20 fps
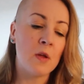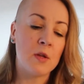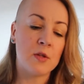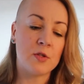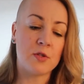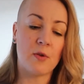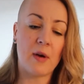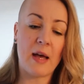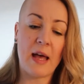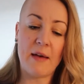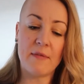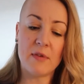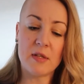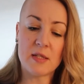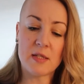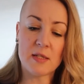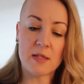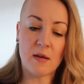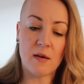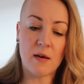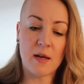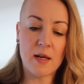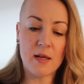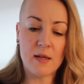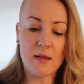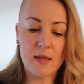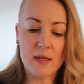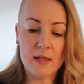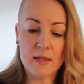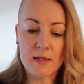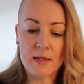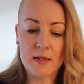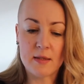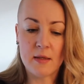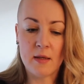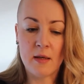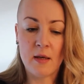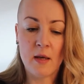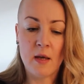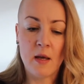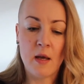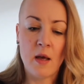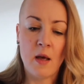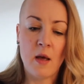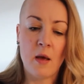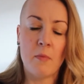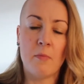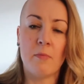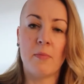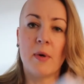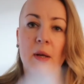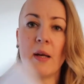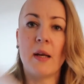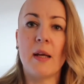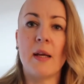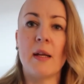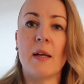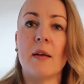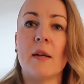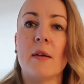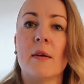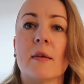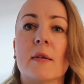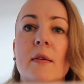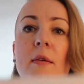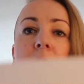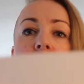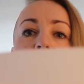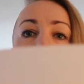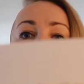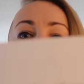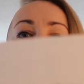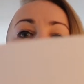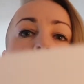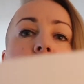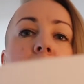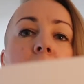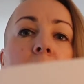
So I haven't started this, but it looks